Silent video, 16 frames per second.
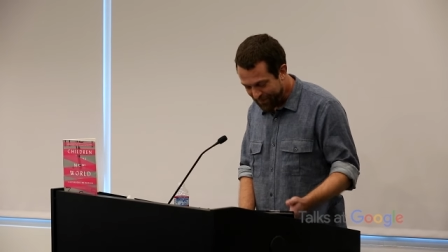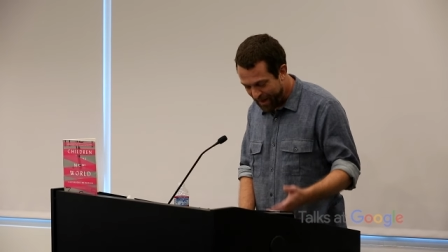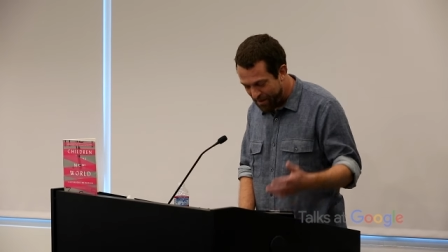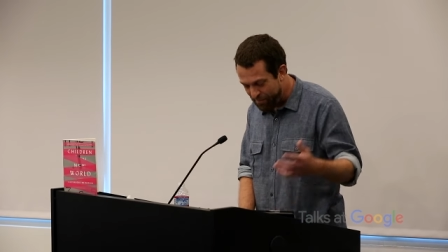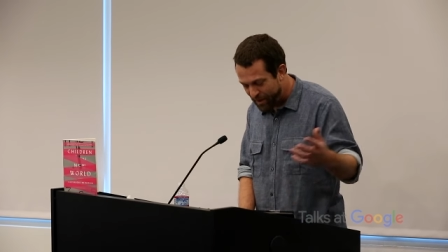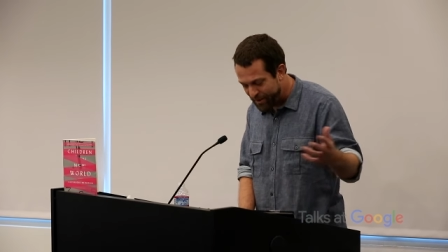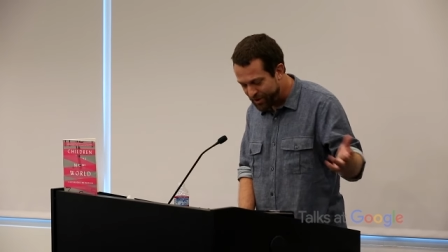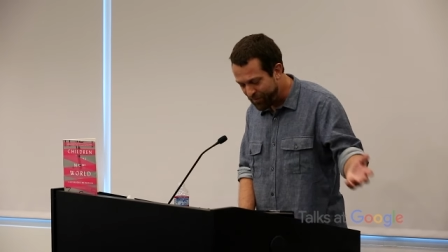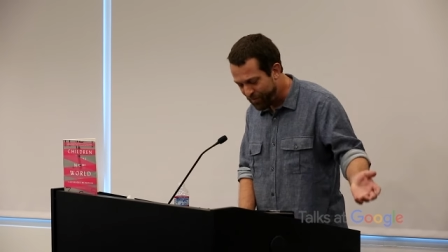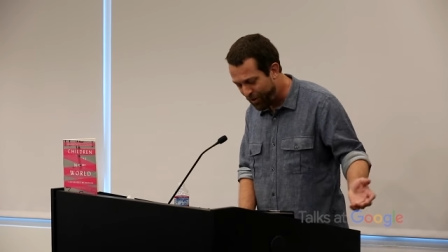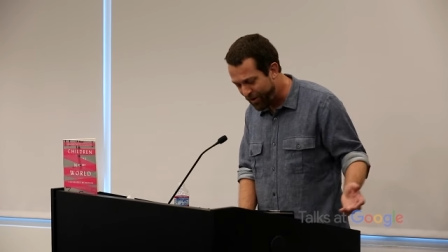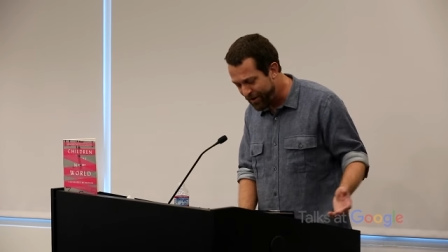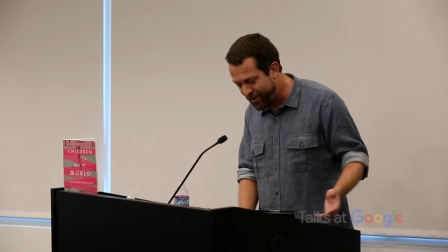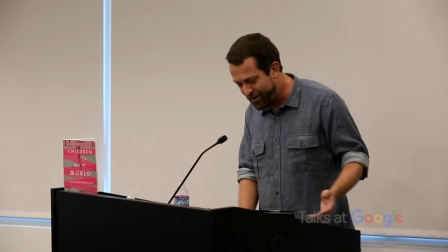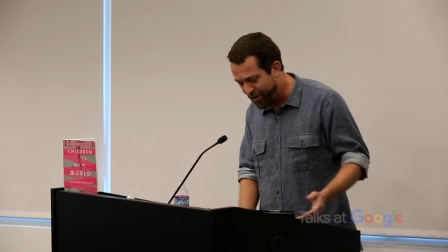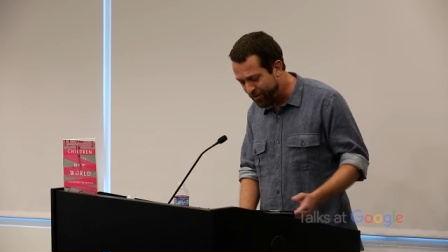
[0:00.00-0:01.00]
A bunch of
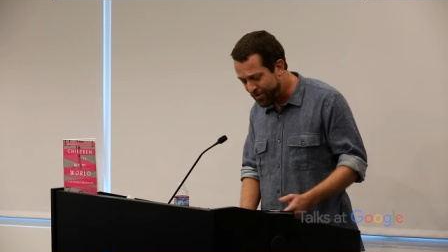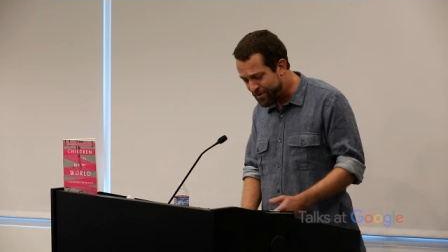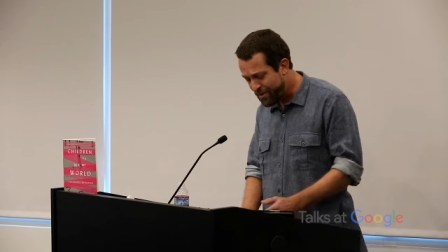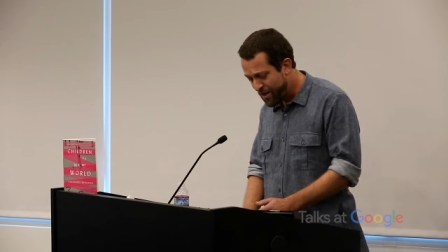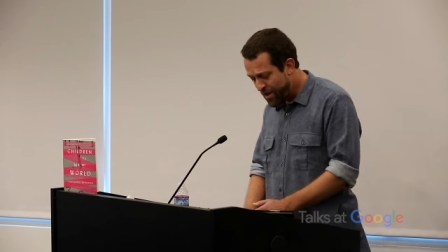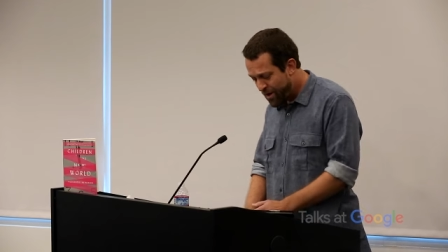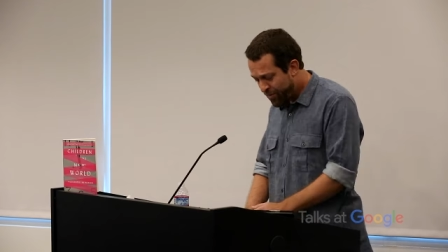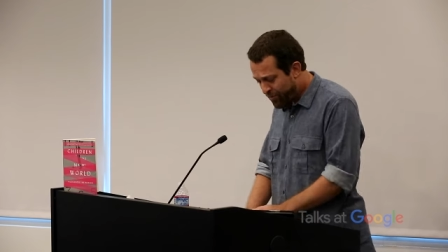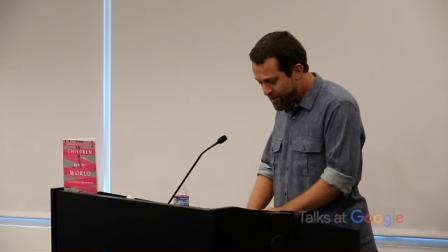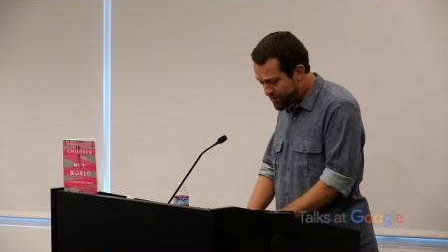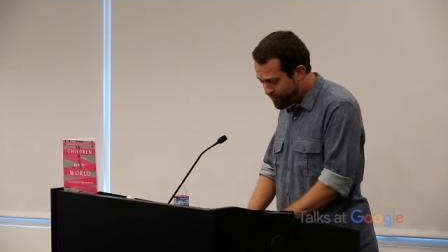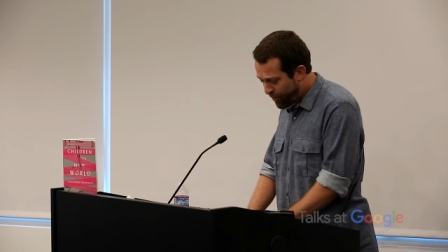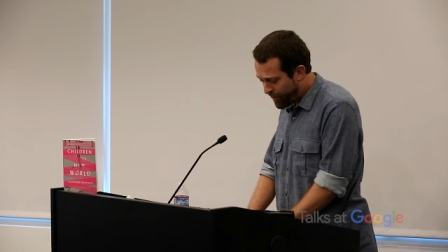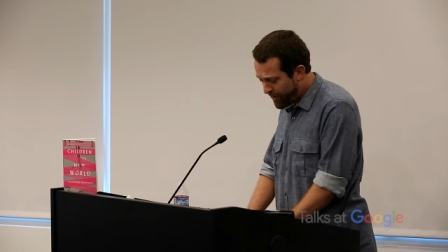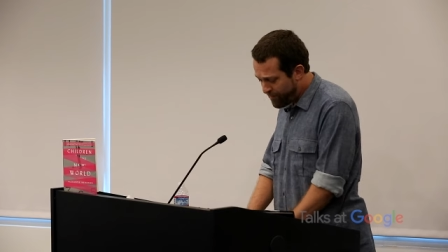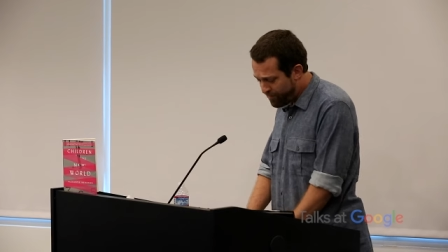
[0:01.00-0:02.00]
partygoers were
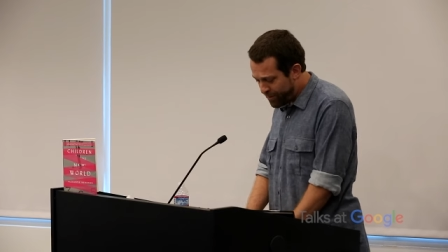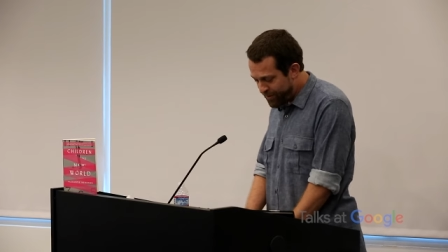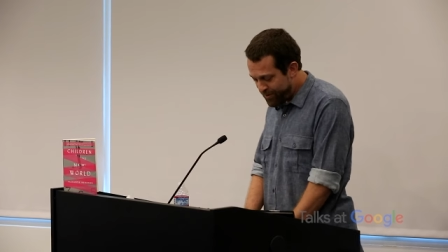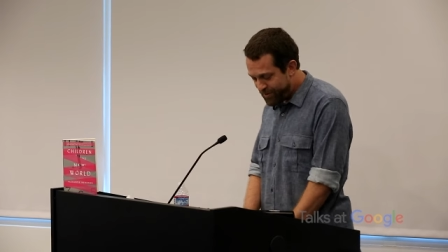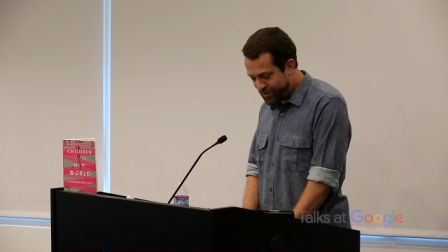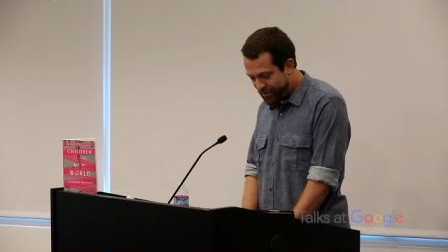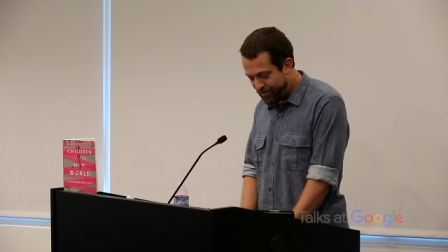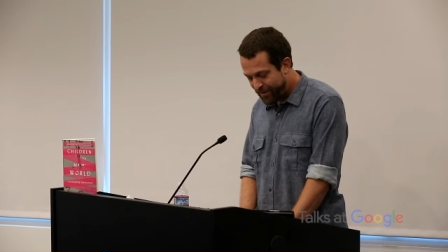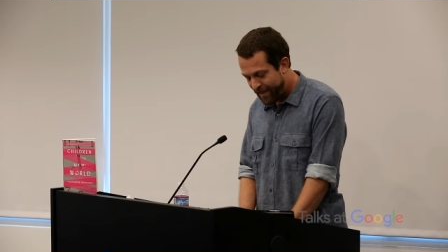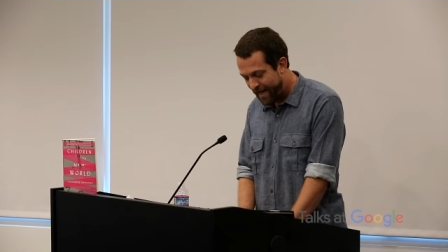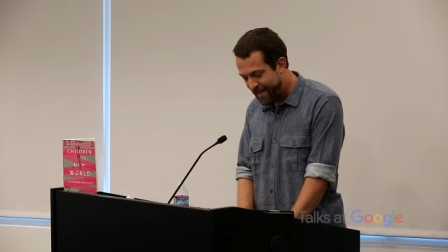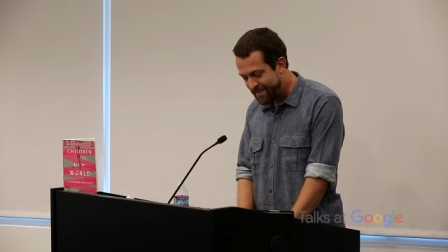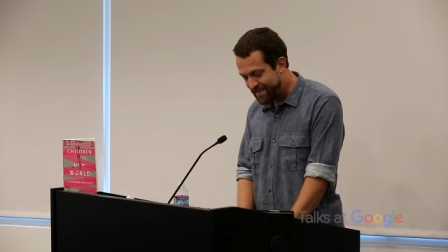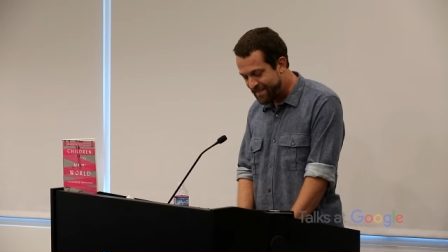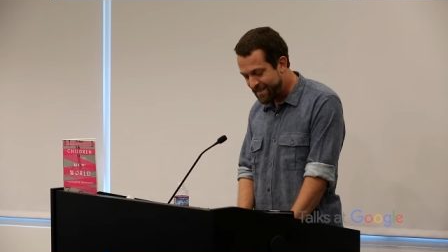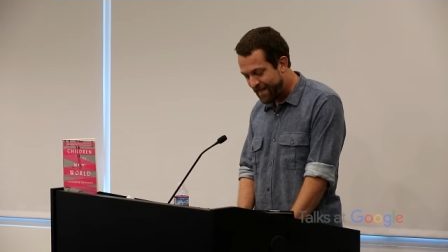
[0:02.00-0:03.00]
sporting Bluetooth
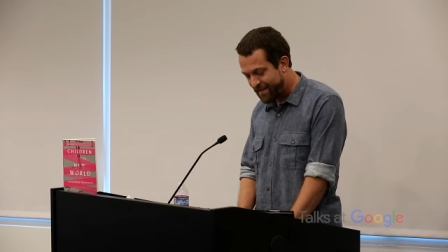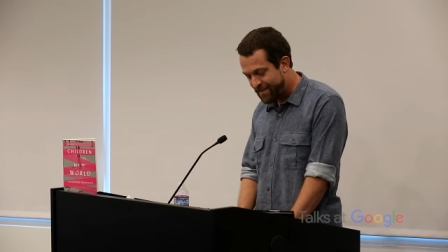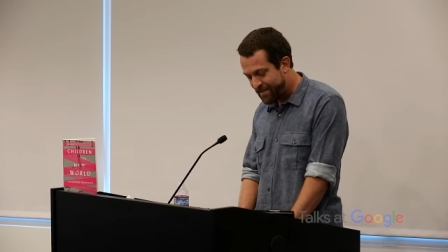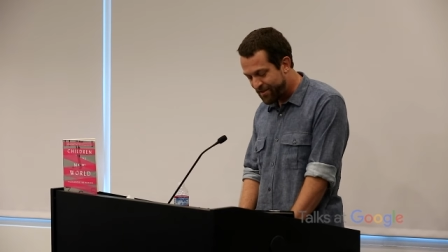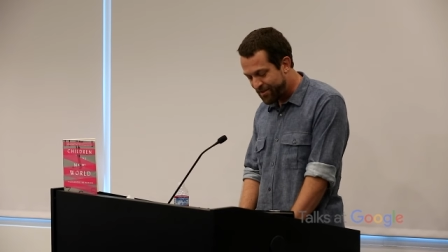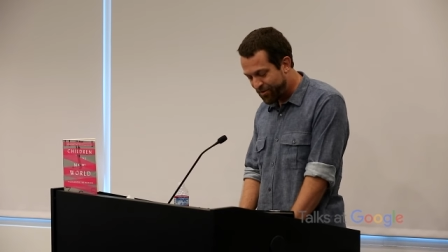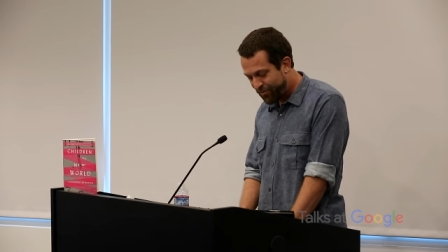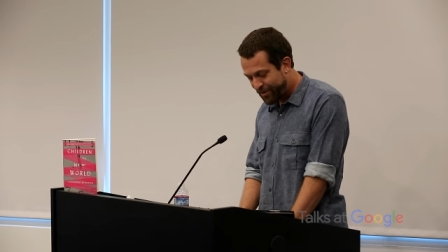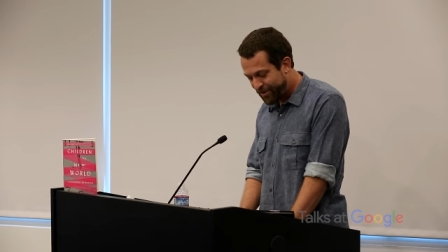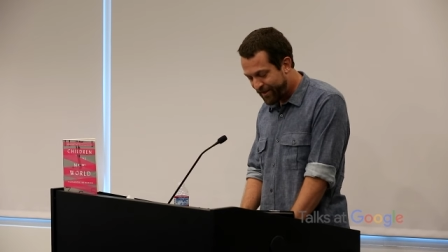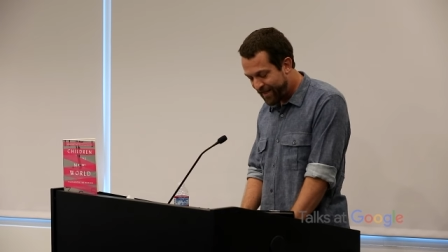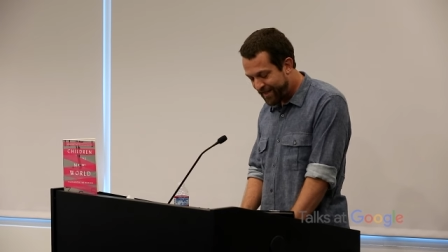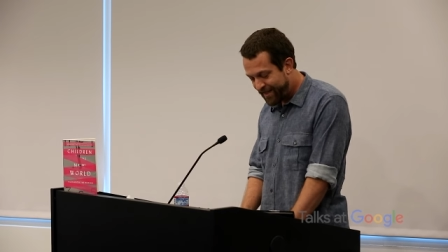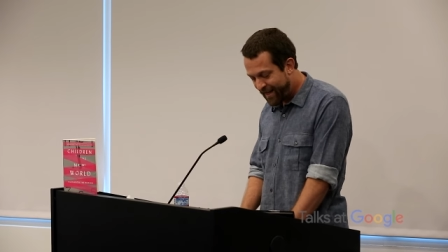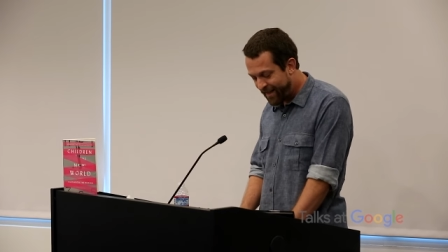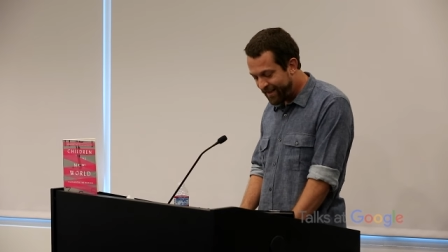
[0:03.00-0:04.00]
headsets into which they
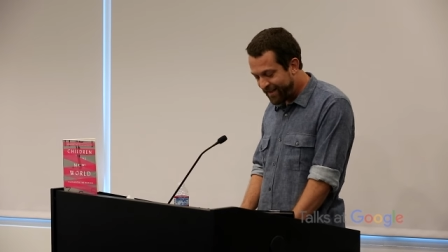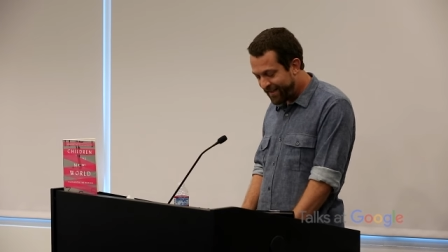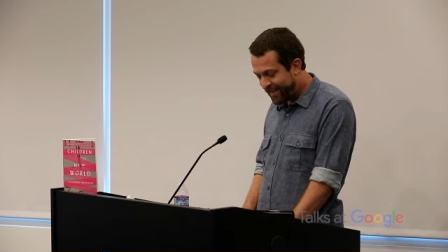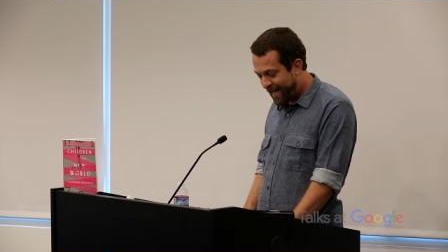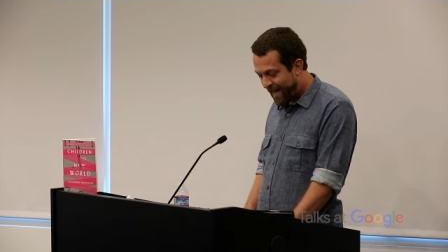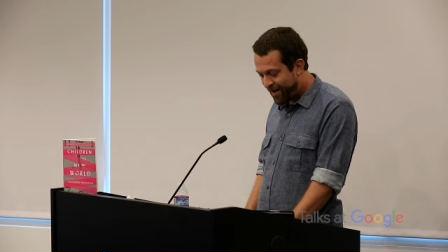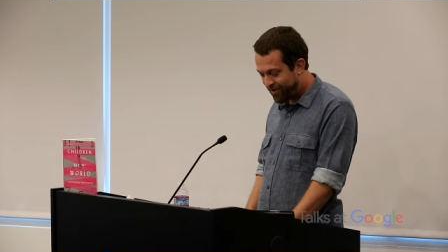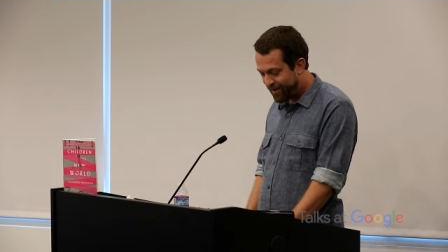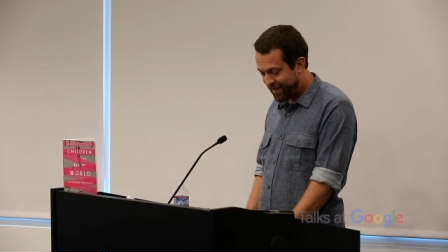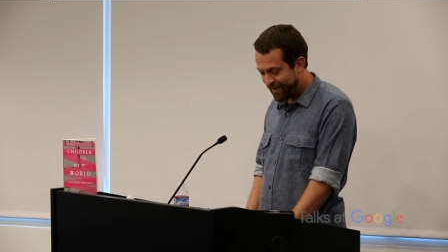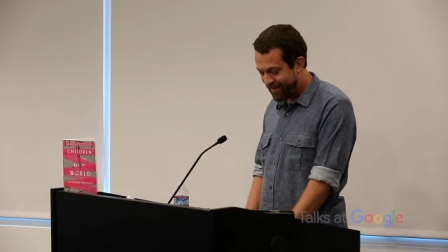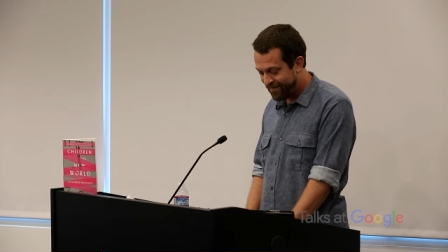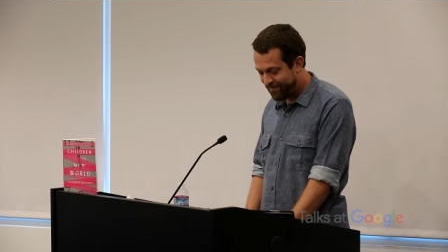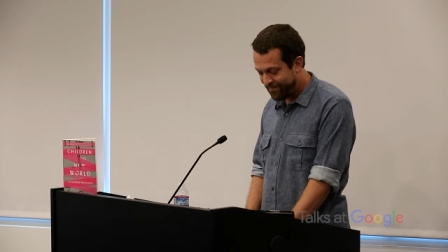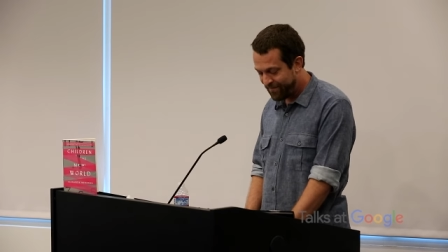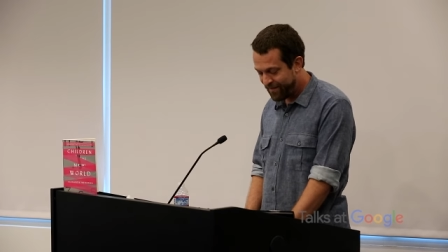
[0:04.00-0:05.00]
yelled loudly.